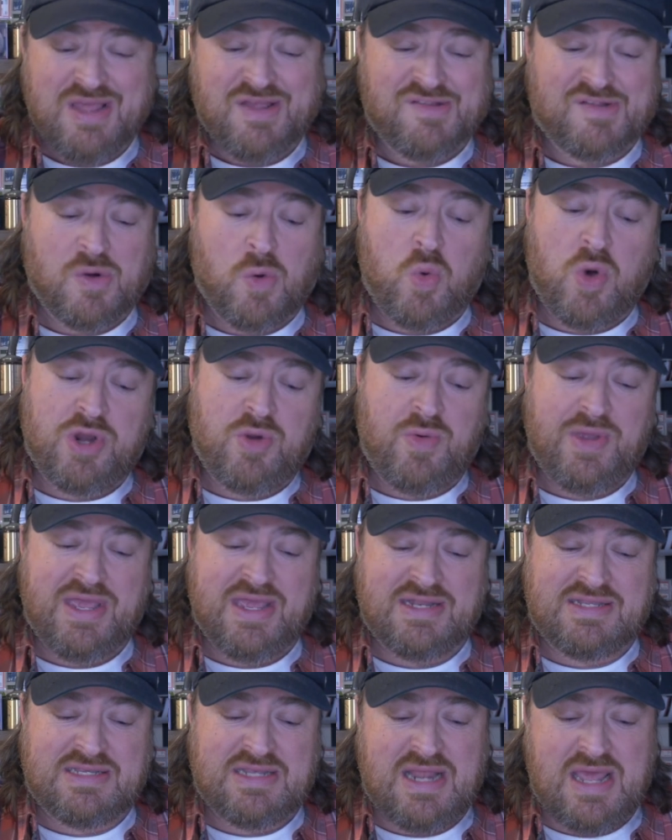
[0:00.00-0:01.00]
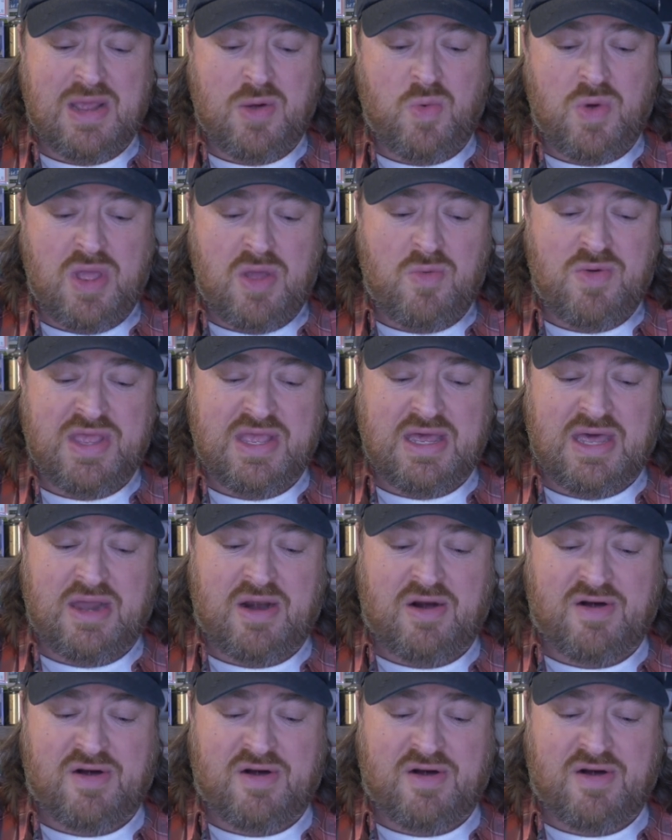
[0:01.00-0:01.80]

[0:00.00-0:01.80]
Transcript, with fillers: So what do we get today? Well, we got